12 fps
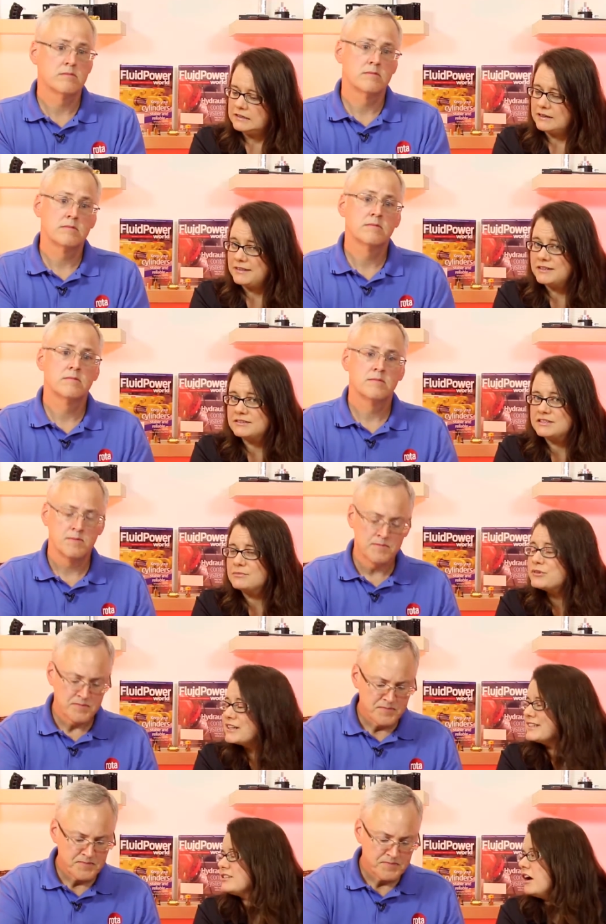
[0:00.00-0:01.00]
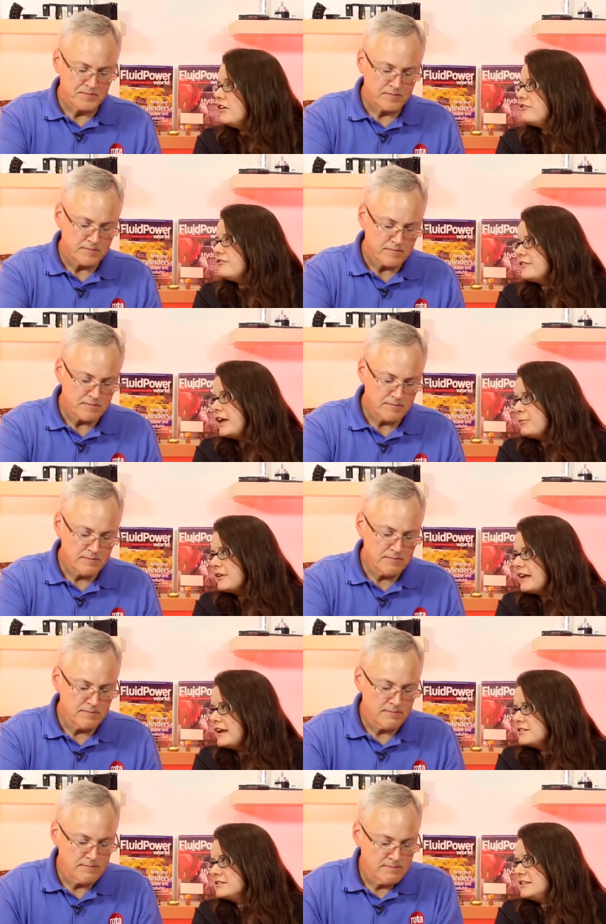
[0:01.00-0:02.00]
Speaker 1: Now these are some pretty tough
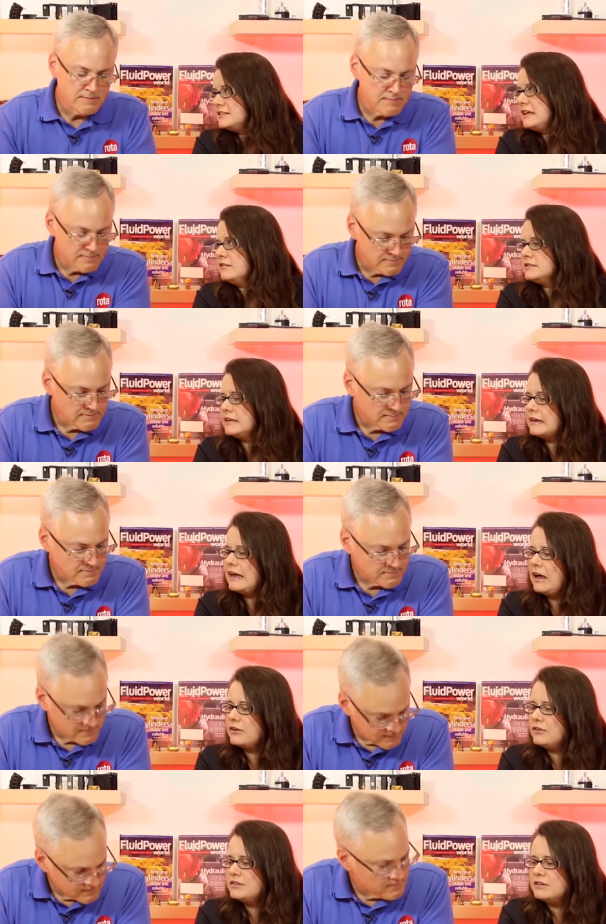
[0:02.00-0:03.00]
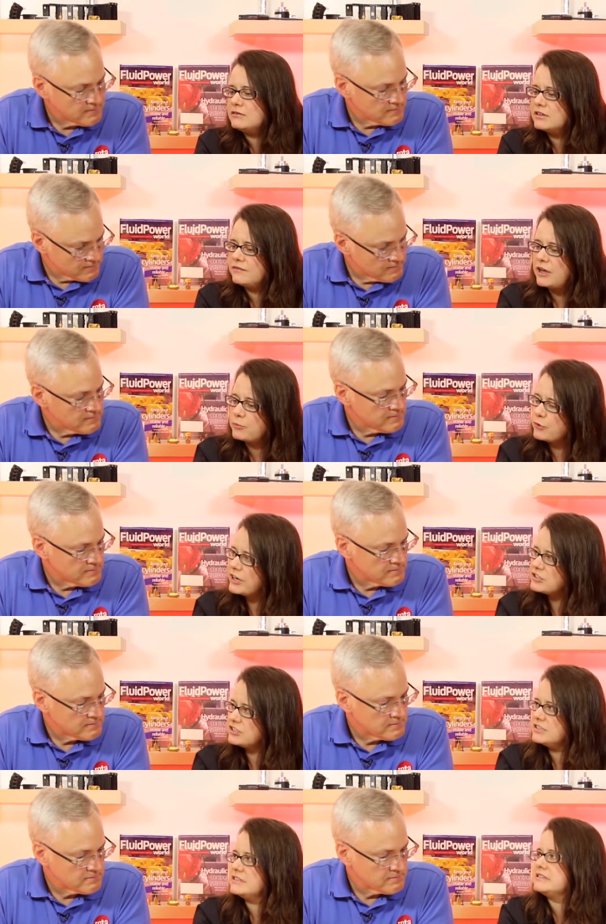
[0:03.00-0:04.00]
applications, it sounds like. How do you deal with
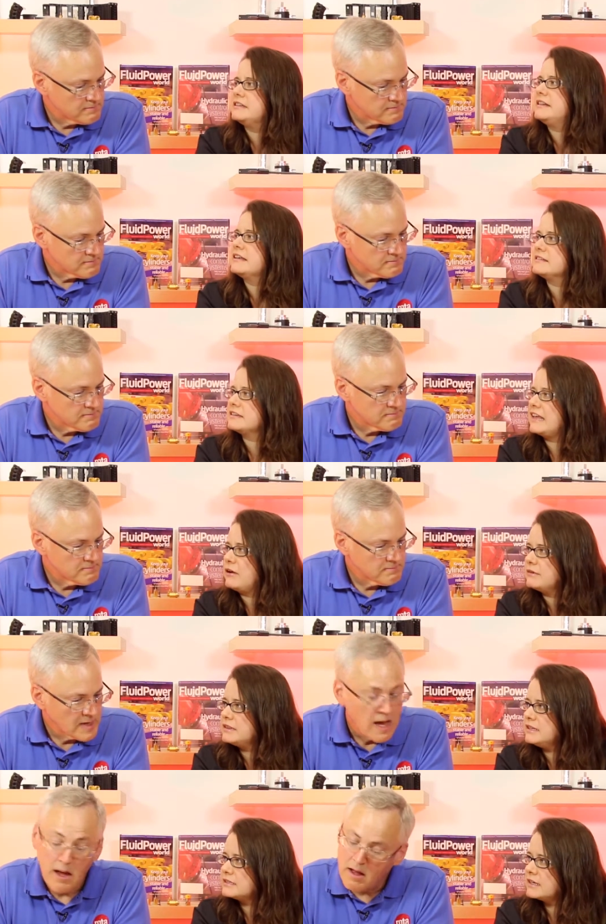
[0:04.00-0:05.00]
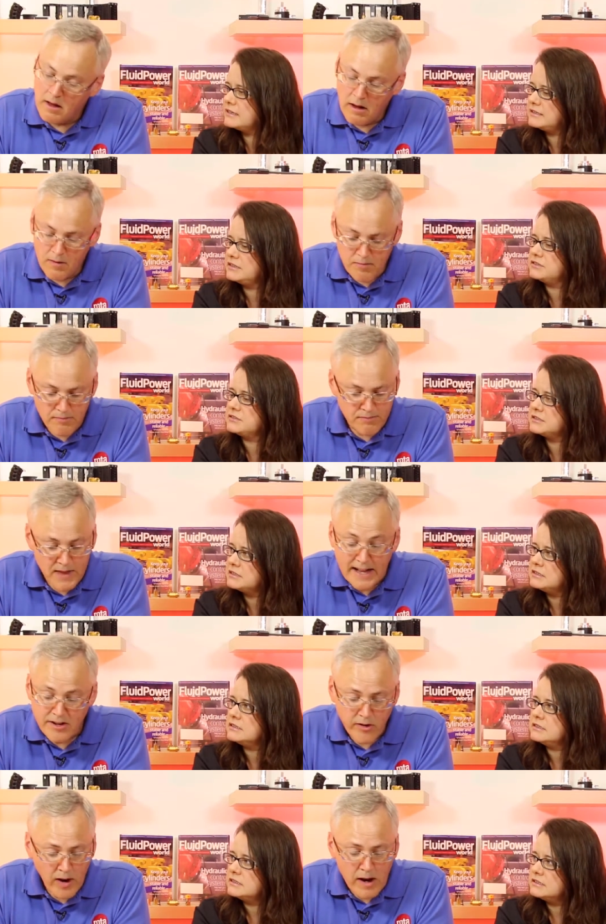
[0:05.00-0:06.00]
vibrations and things like that with these kind of sensors?
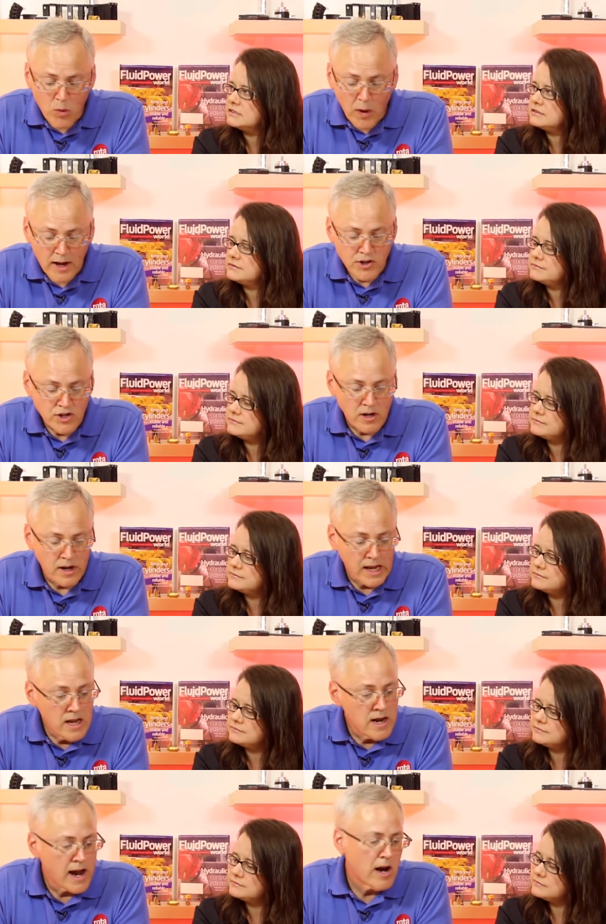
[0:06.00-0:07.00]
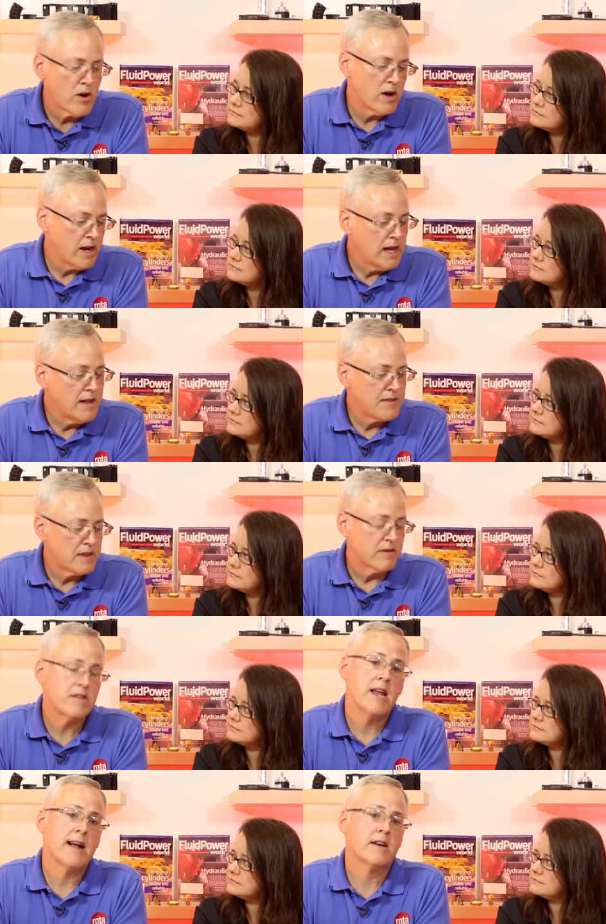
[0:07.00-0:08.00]
Speaker 2: That's a great question. Inherent in
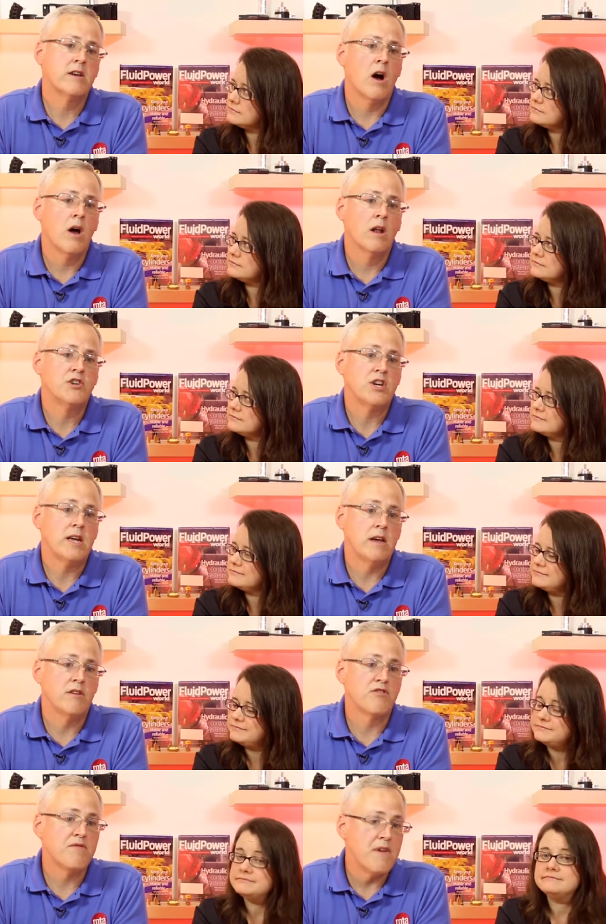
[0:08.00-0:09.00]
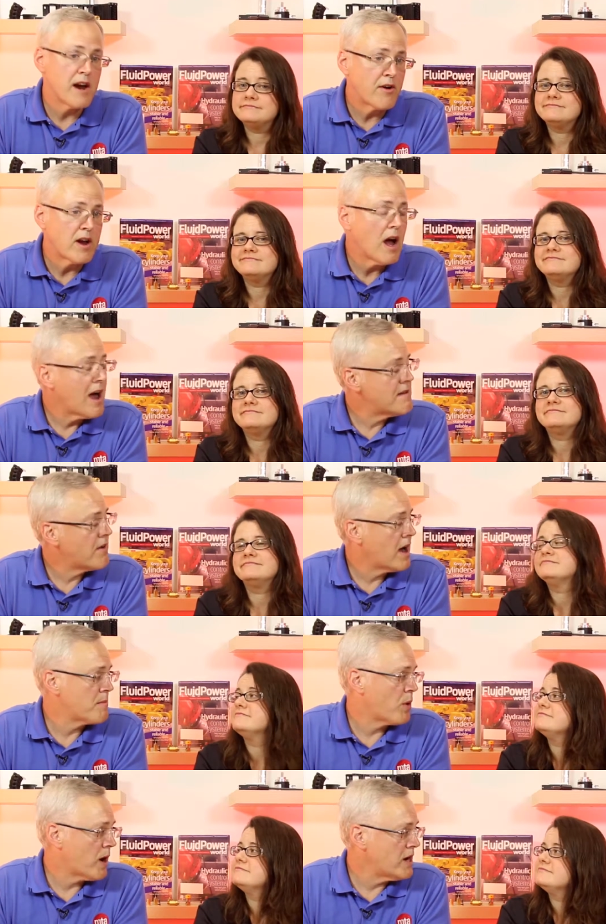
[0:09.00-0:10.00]
this technology is very high
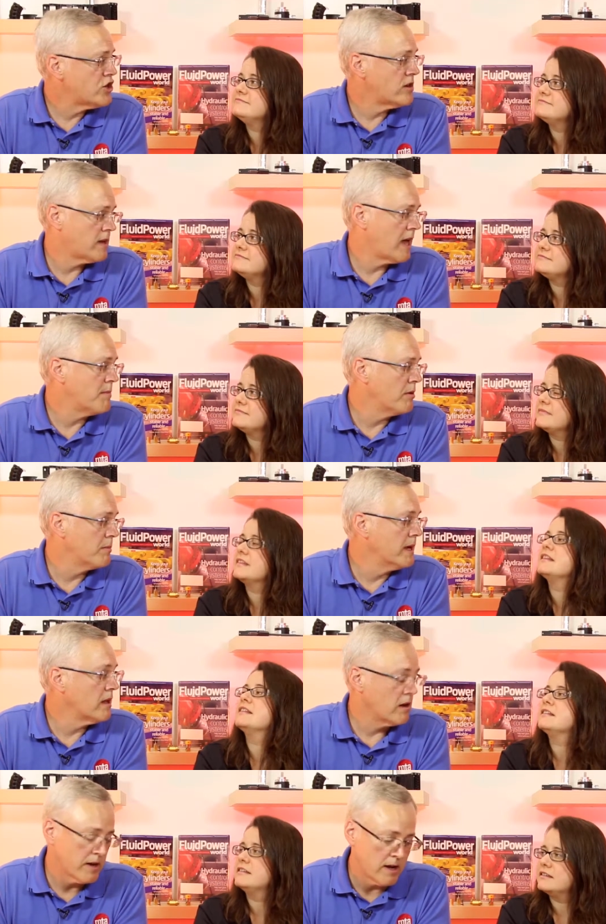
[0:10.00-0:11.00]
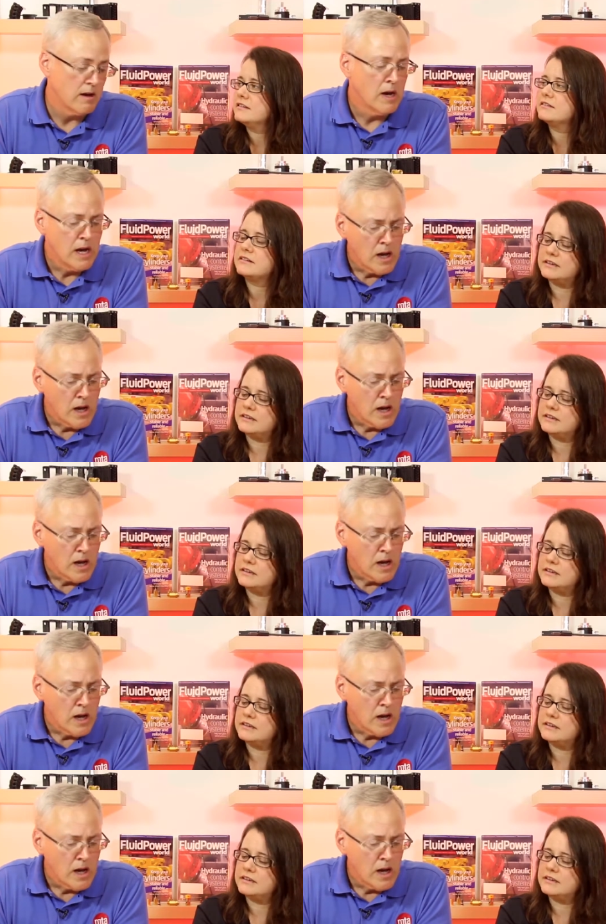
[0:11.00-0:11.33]
vibration capability.